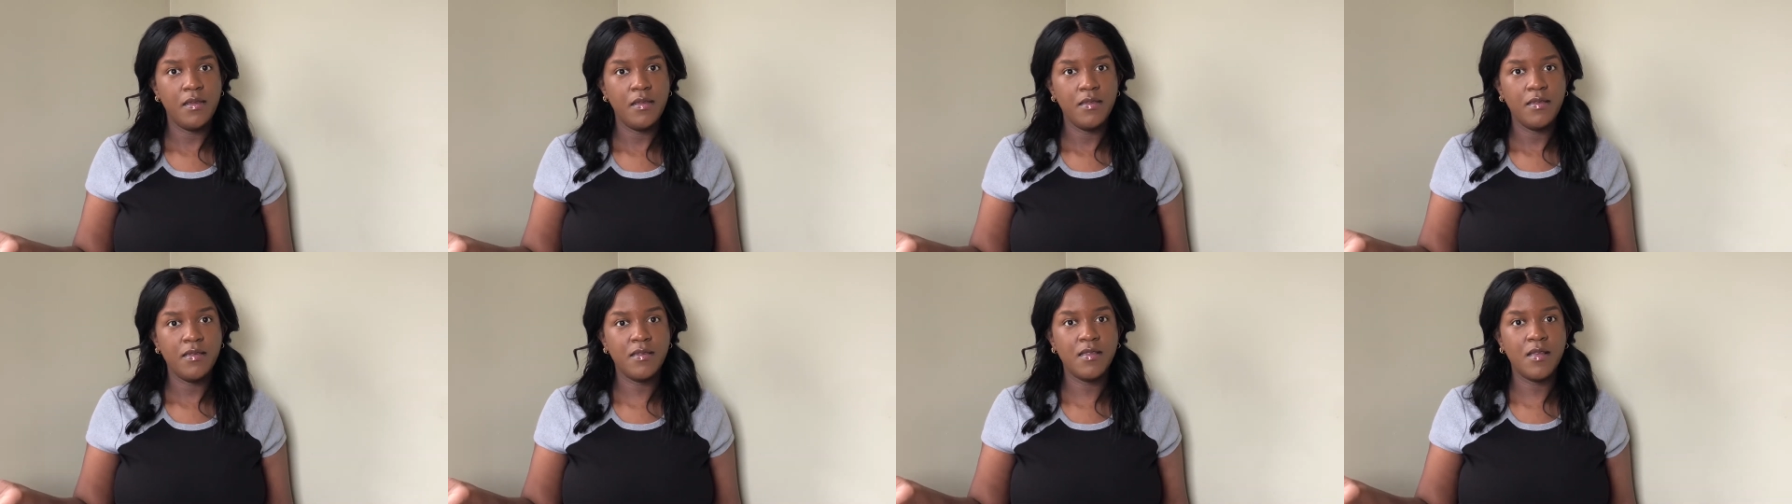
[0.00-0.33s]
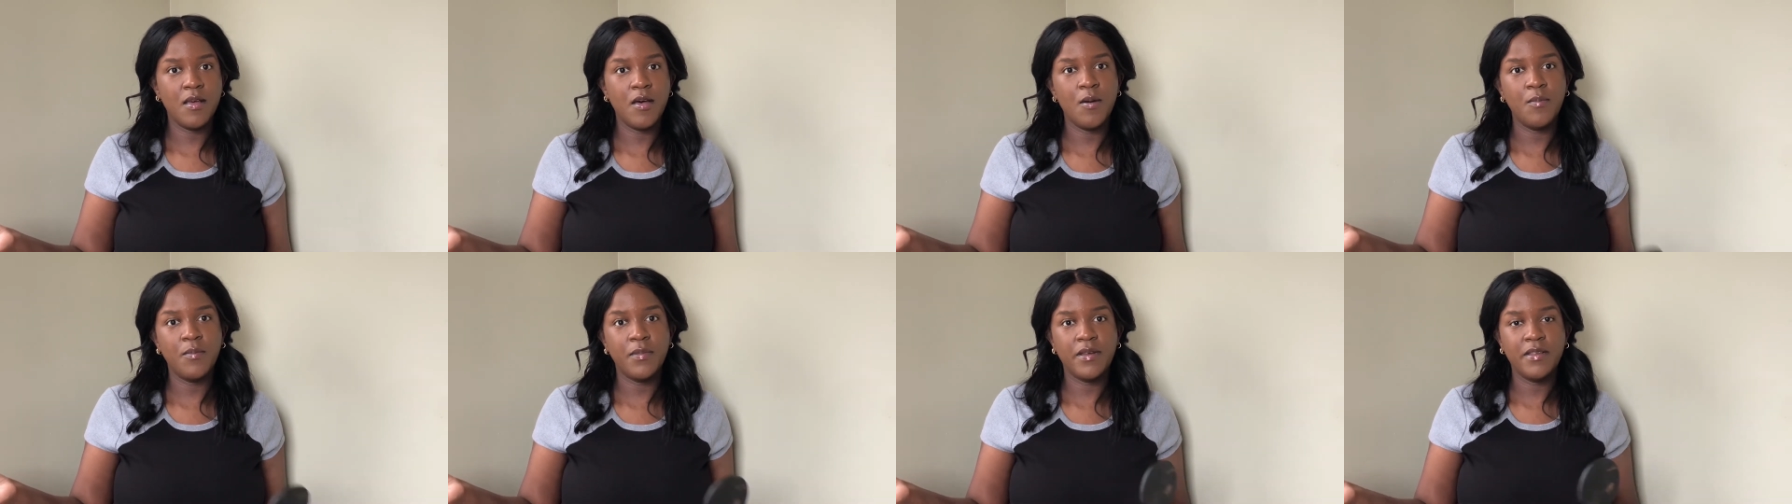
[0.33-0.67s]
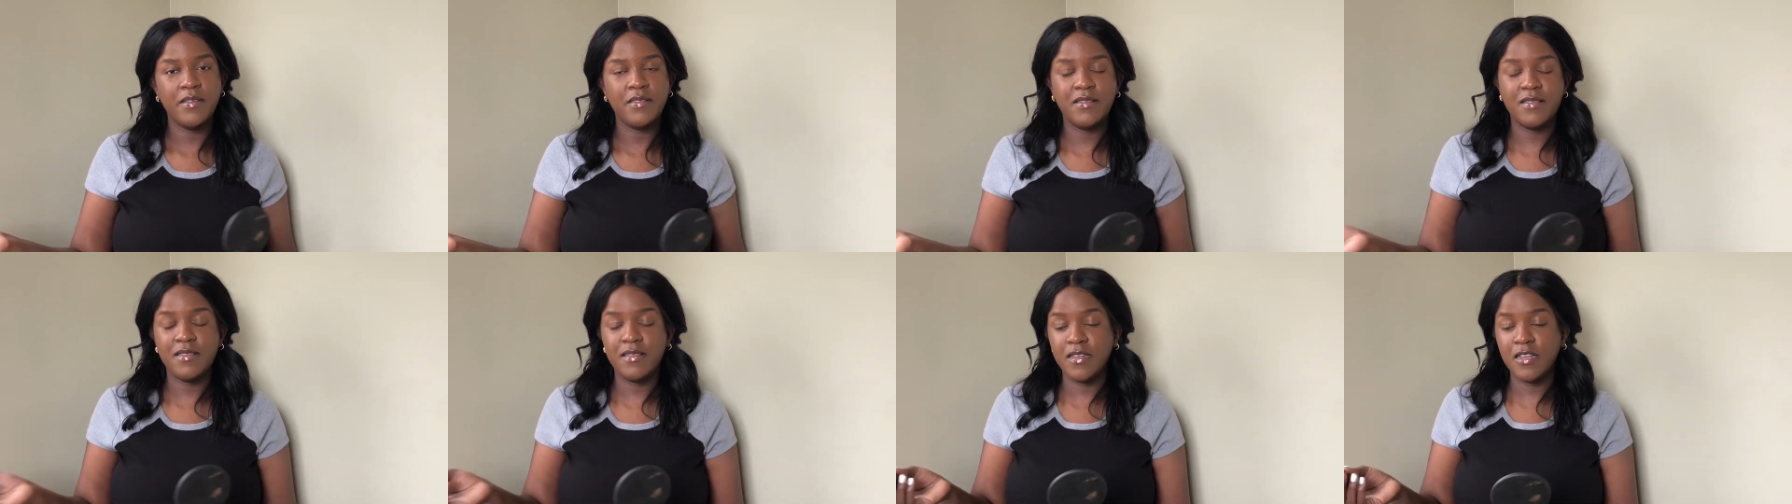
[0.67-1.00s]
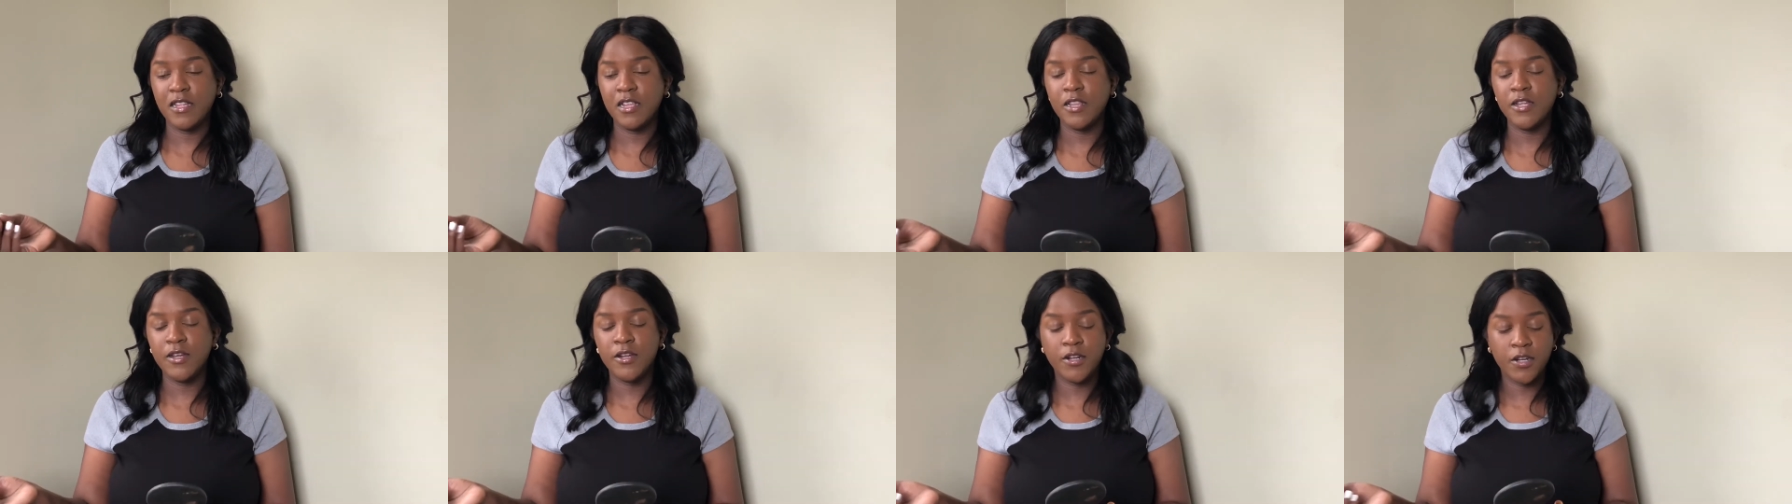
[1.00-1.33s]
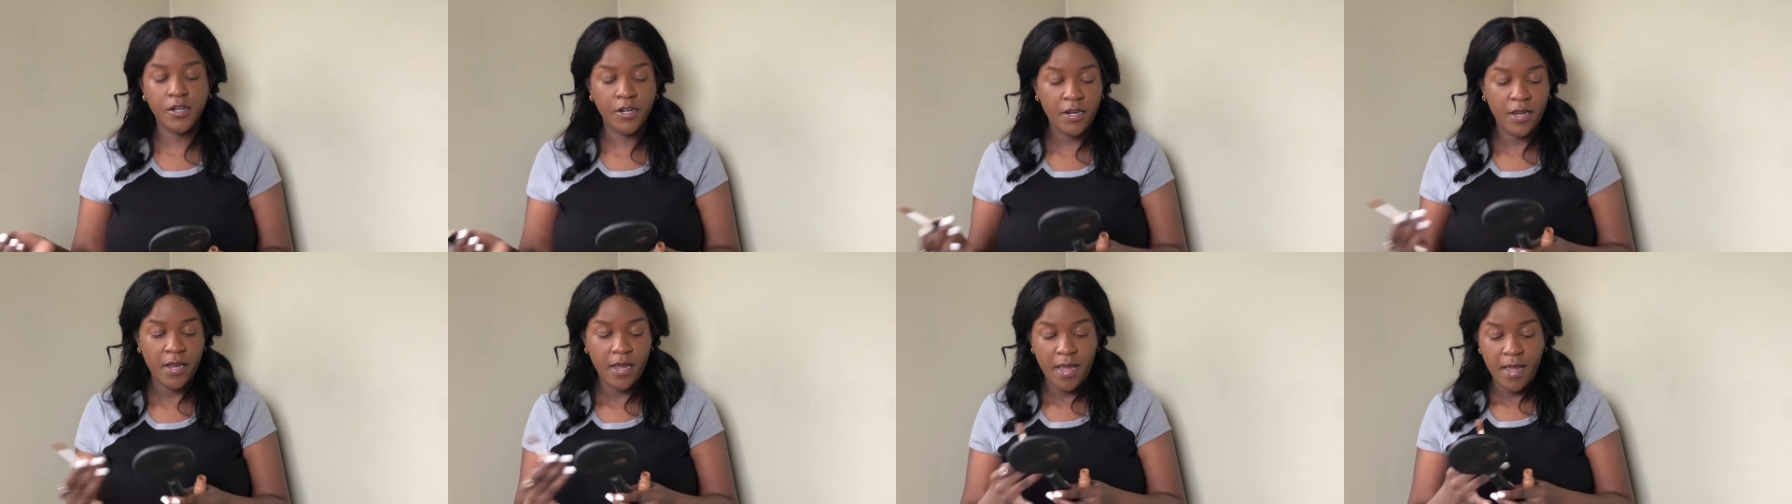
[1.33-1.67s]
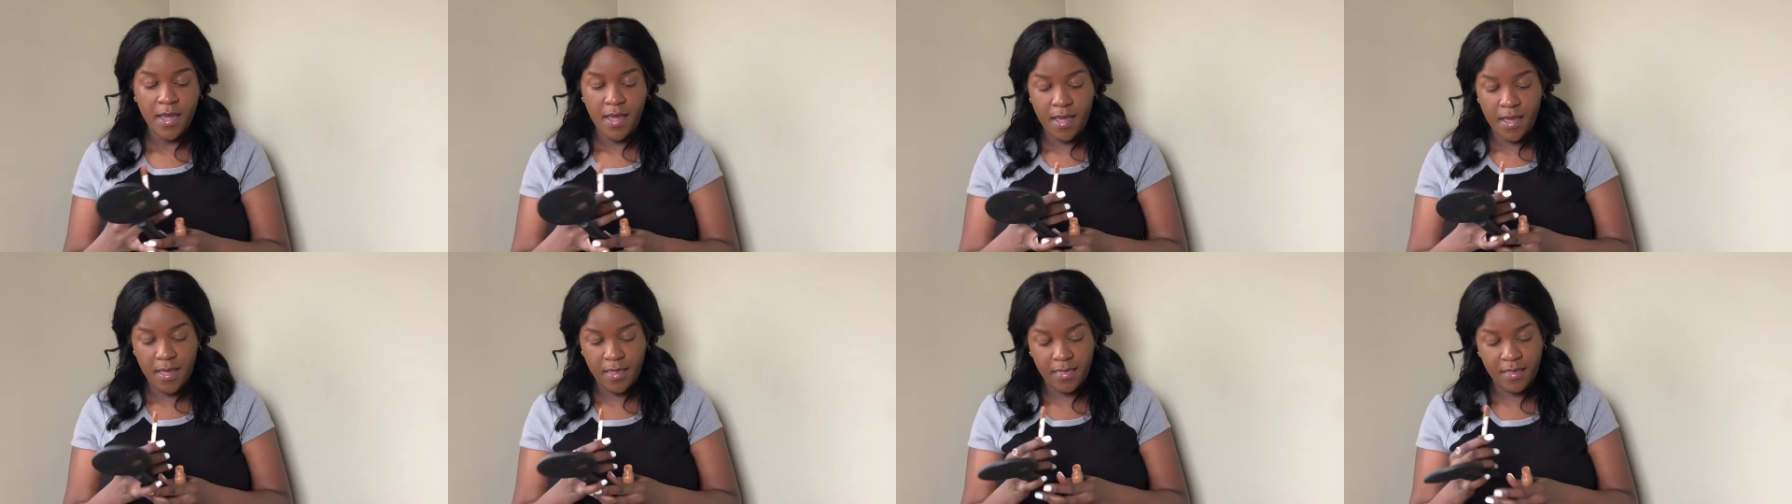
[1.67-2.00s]
some concealer,
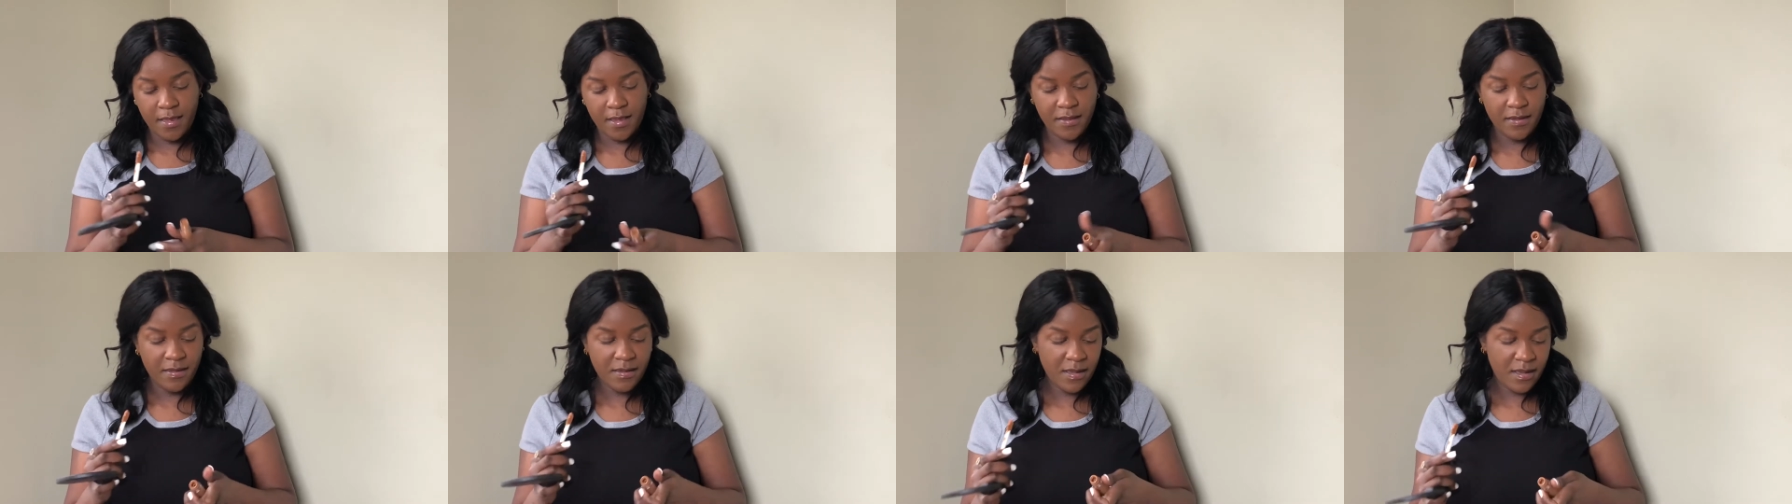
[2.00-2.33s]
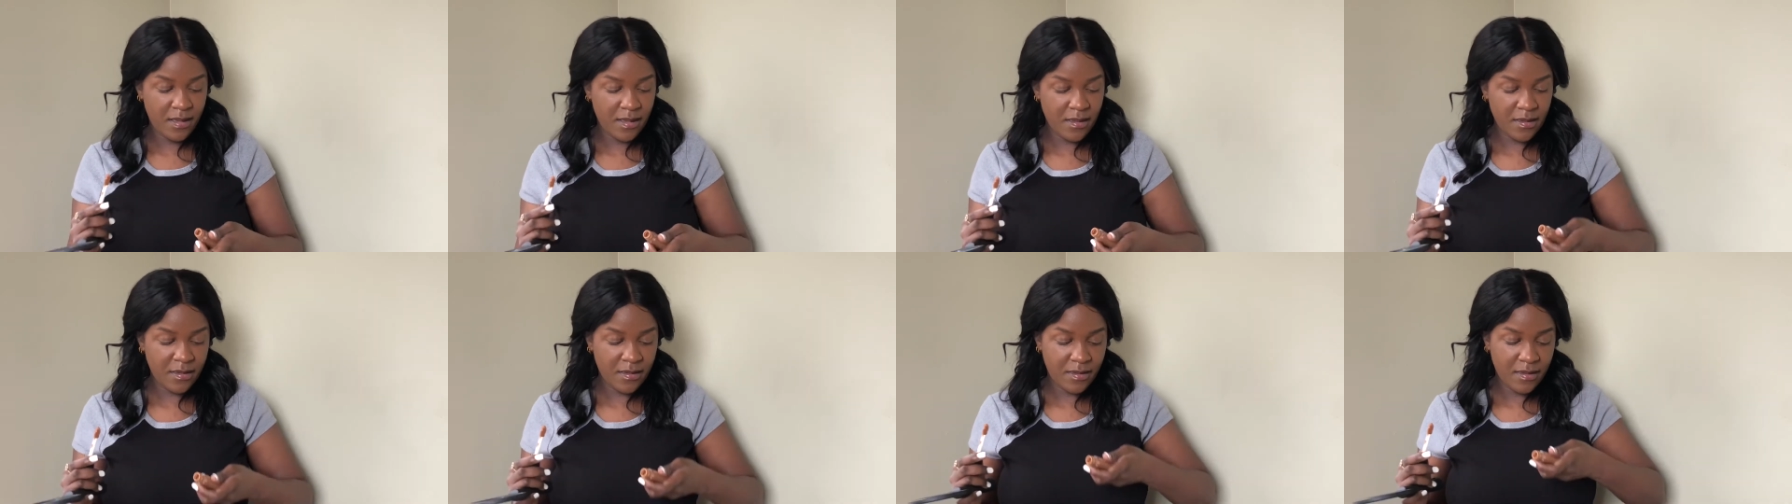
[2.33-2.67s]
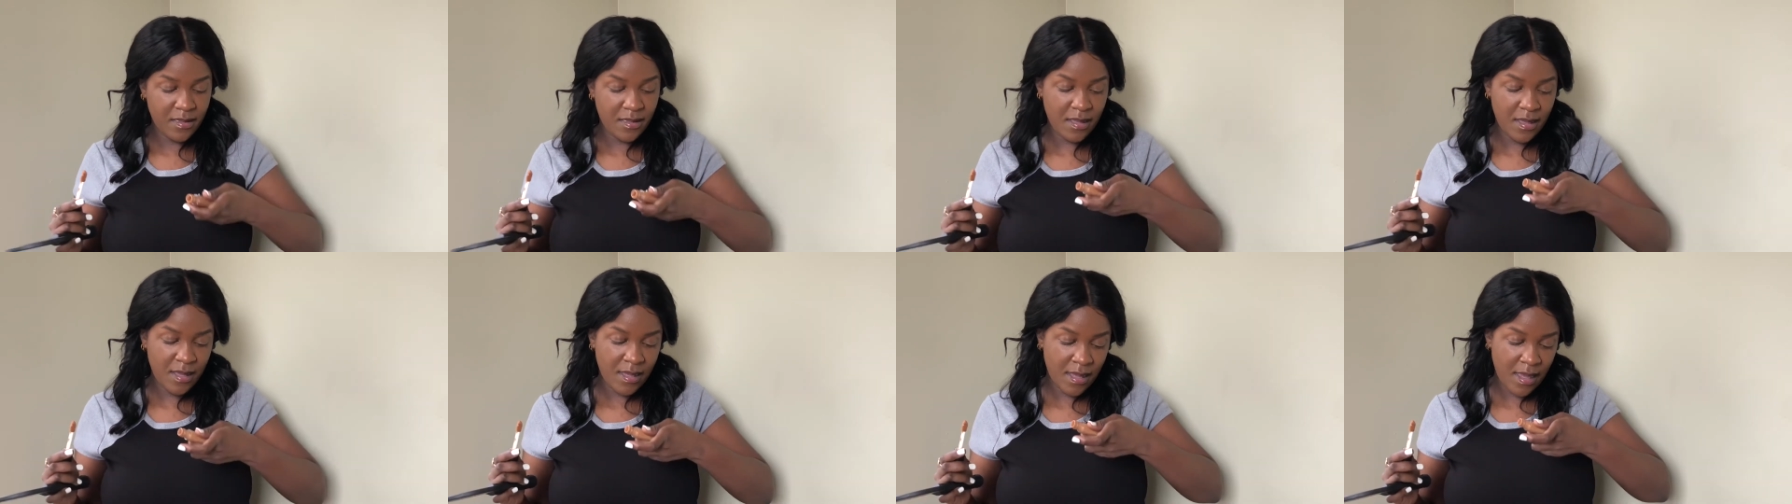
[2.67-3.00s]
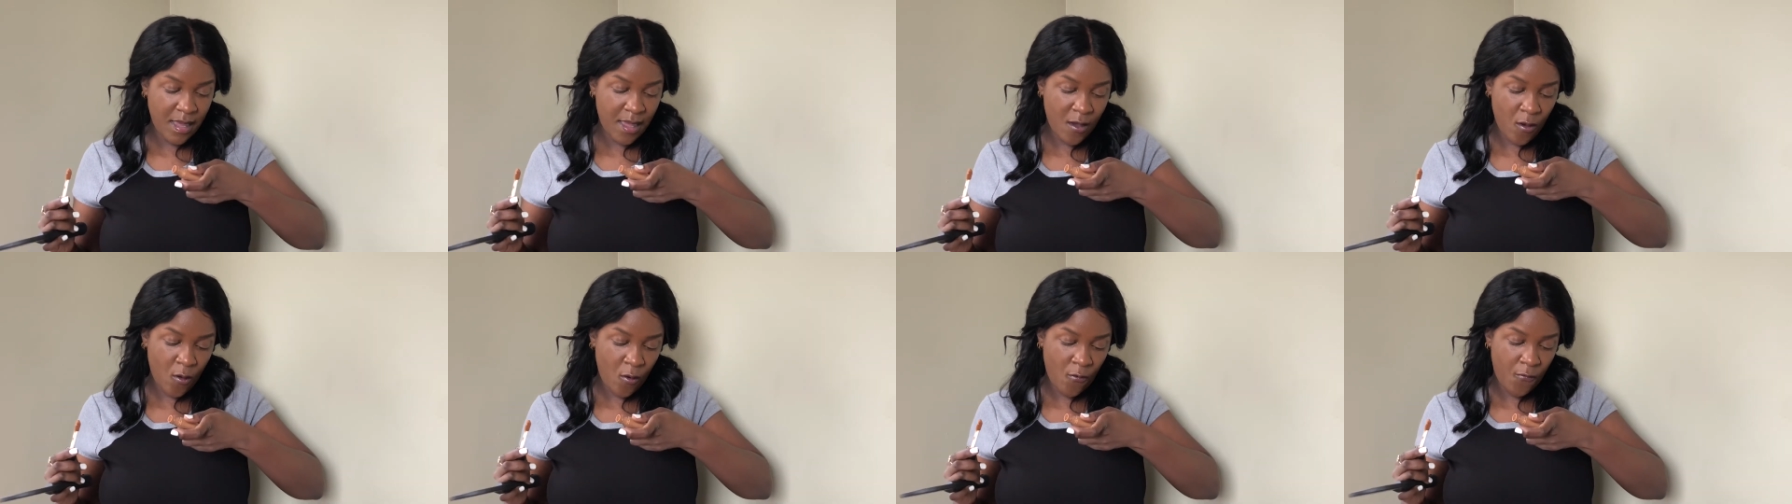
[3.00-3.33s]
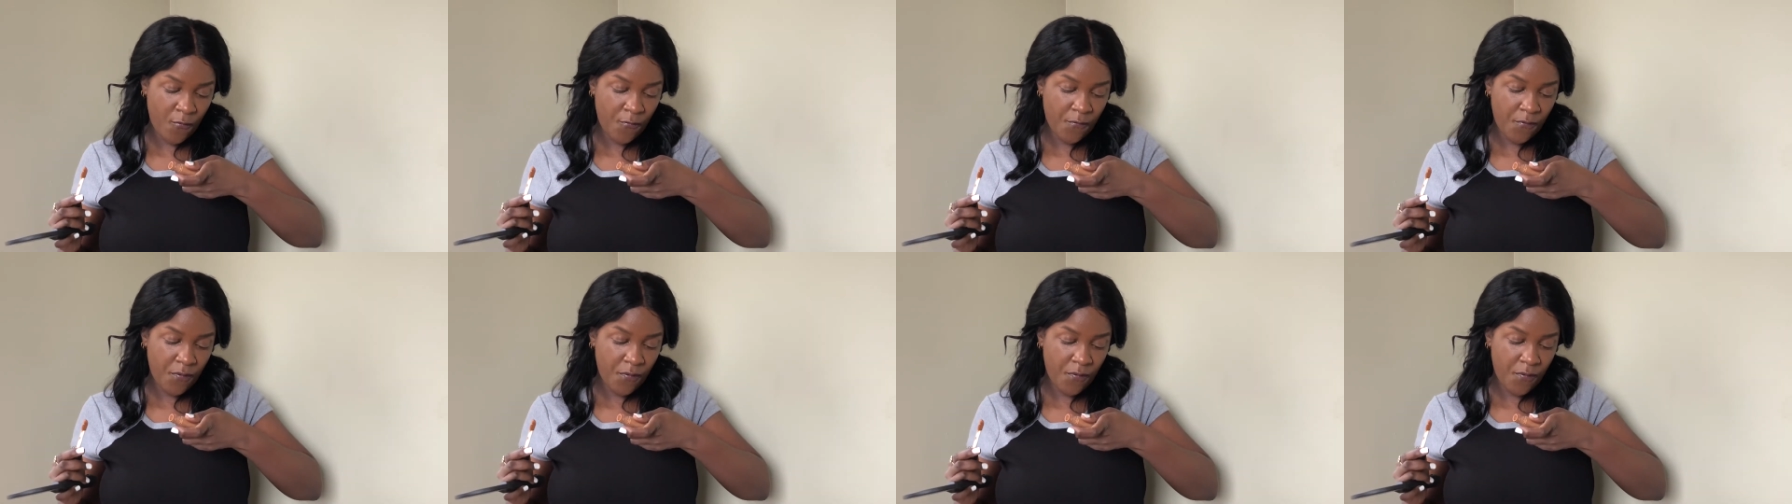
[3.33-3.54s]
and this is the e.l.f.